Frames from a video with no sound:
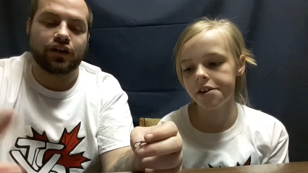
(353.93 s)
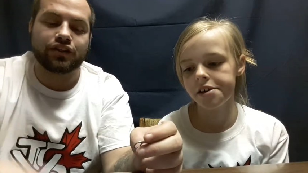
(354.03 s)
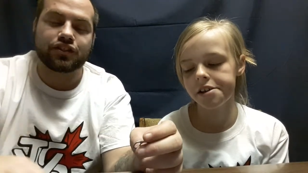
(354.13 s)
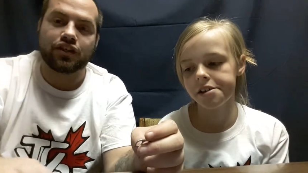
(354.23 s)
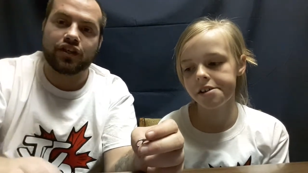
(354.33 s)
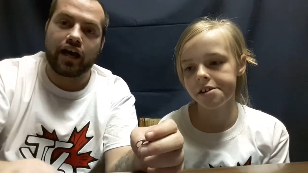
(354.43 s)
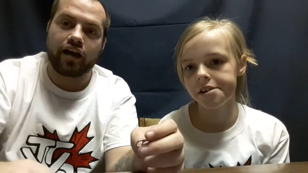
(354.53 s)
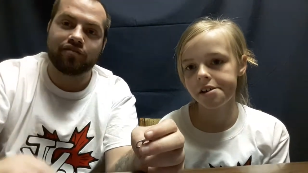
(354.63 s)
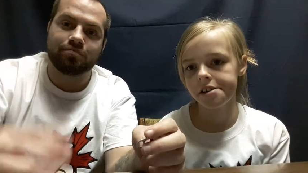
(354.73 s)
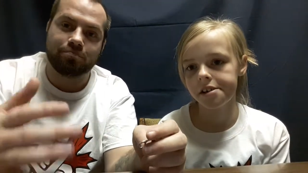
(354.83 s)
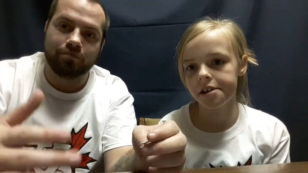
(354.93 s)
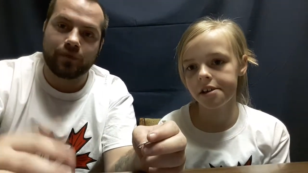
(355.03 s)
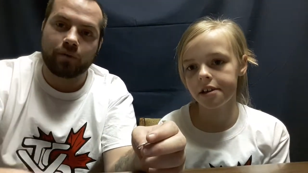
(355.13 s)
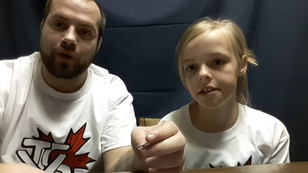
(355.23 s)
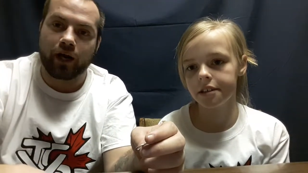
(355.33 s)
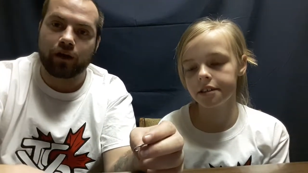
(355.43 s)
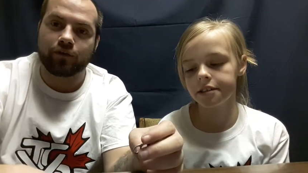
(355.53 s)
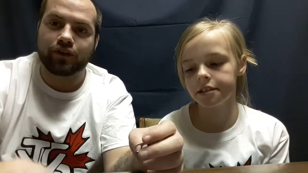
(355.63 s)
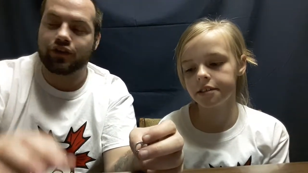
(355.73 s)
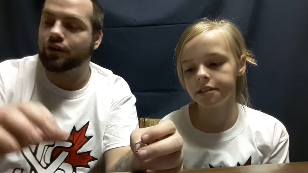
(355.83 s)
Speaker 1: it is good to have a parent
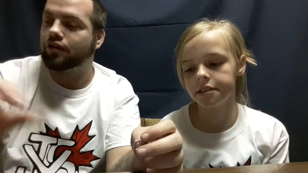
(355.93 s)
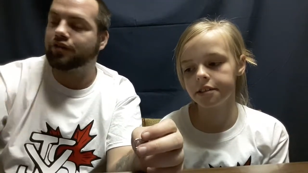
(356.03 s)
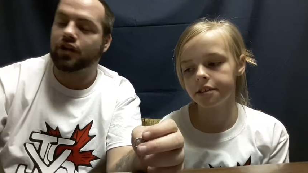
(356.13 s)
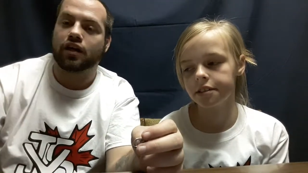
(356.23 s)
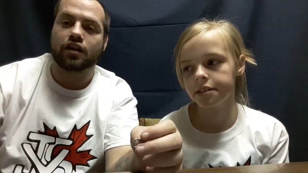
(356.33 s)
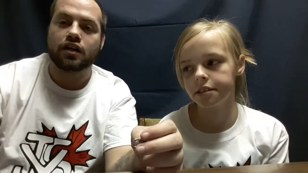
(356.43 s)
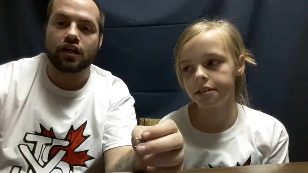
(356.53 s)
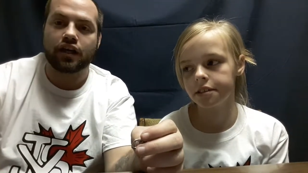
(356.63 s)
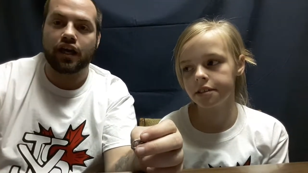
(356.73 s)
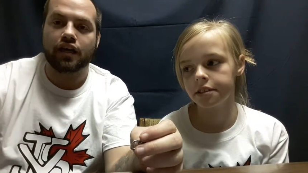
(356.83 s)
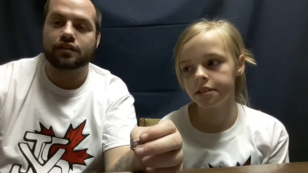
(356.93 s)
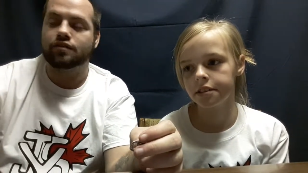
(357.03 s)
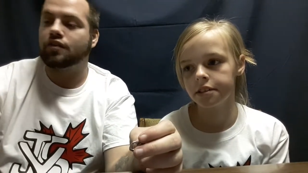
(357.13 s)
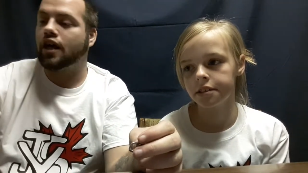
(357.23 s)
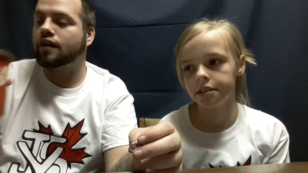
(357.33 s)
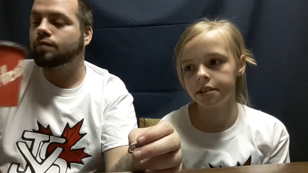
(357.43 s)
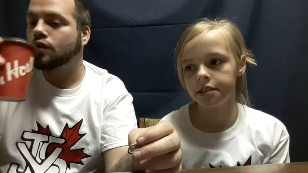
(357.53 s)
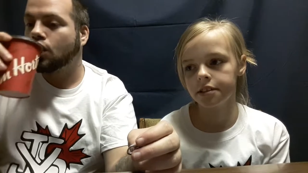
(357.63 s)
with you if you're a kid, right?